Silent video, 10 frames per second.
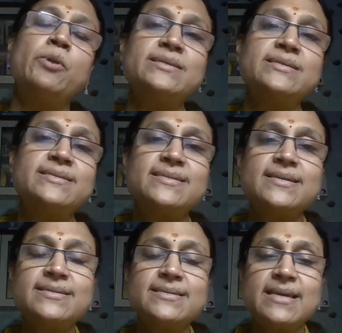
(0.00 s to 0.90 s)

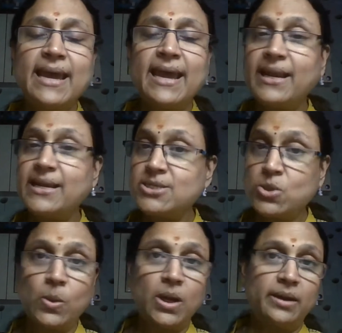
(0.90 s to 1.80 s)
processes and
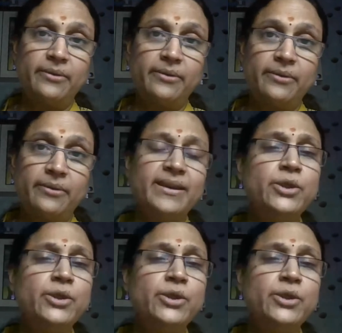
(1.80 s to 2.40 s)
so on, right?